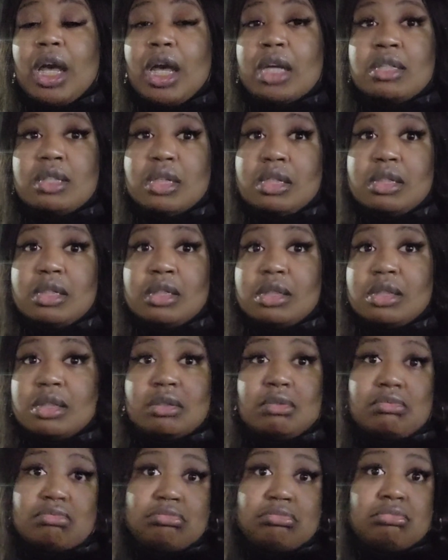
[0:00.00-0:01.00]
I did
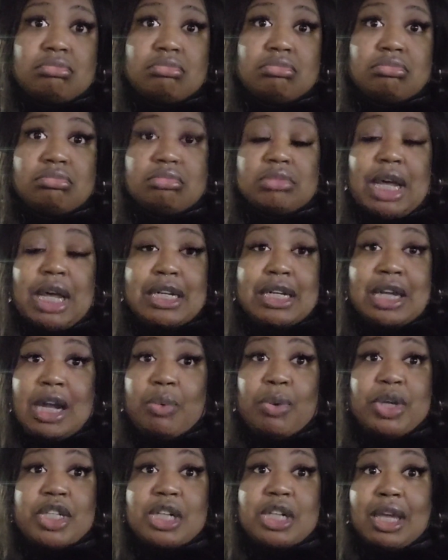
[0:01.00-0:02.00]
not
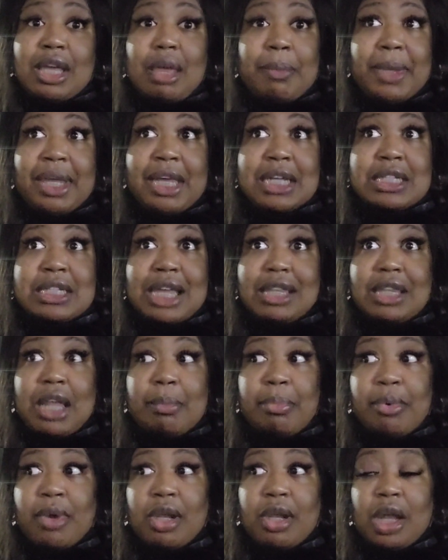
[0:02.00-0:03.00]
recheck it because at
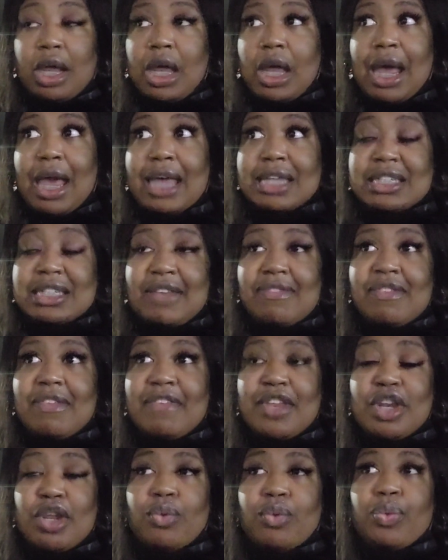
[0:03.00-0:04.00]
that point I had saved the
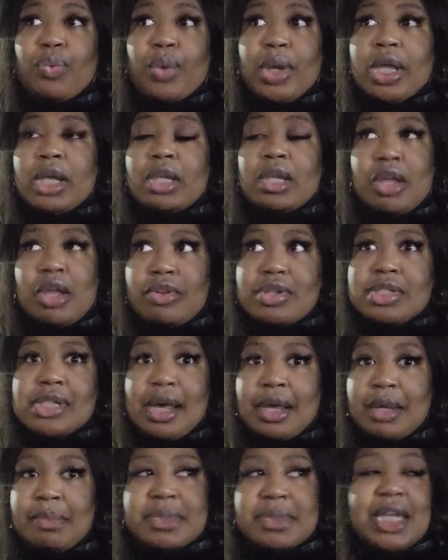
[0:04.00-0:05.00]
video 3 other
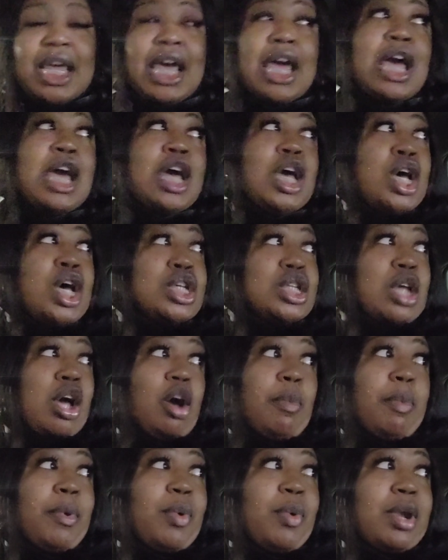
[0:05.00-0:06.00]
times. So I
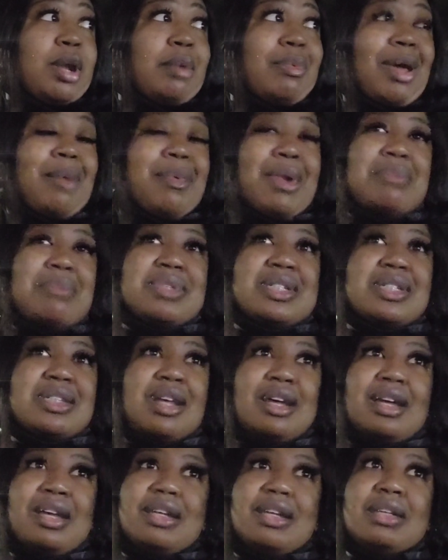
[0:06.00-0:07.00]
hope it went up right. But I'm just
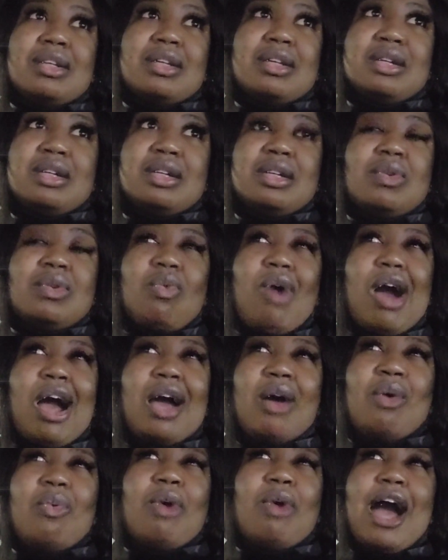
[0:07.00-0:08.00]
like, why?
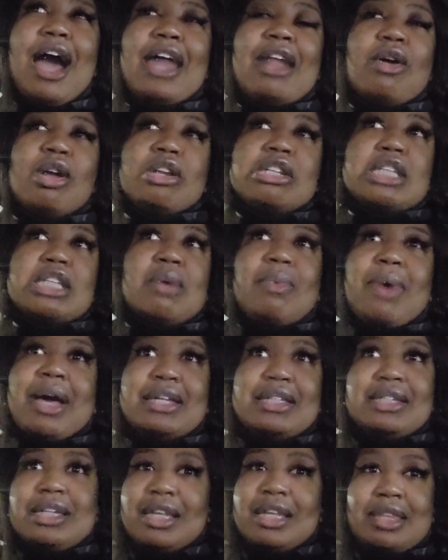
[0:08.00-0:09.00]
I don't understand why I
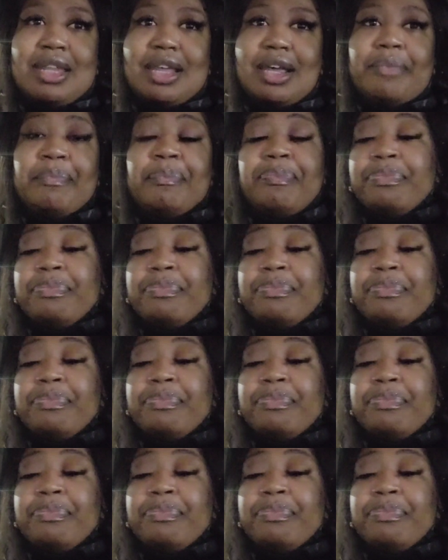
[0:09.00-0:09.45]
did that.